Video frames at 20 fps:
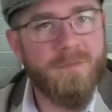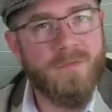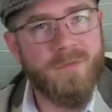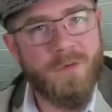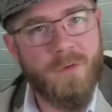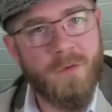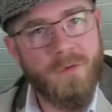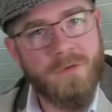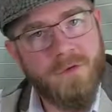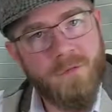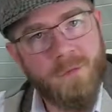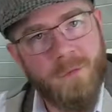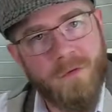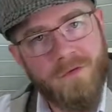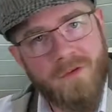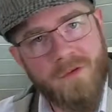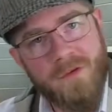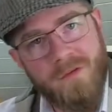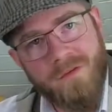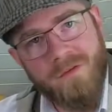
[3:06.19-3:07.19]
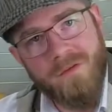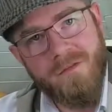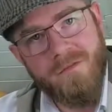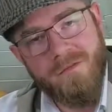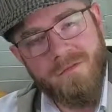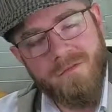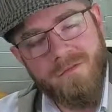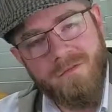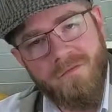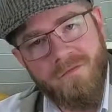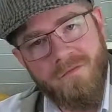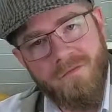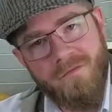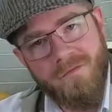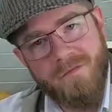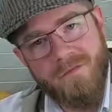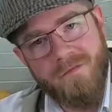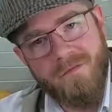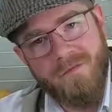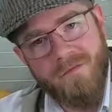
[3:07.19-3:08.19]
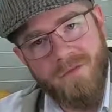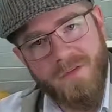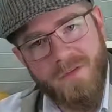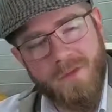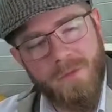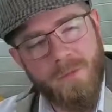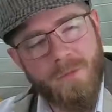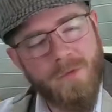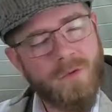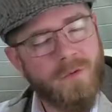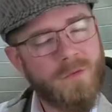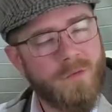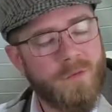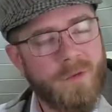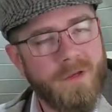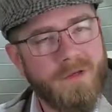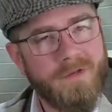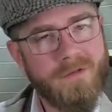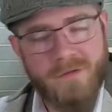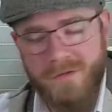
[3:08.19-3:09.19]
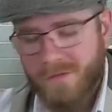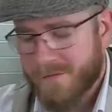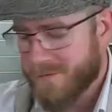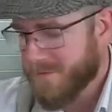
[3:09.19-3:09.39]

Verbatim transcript: Scottish whiskey isn't. I think we do it twice.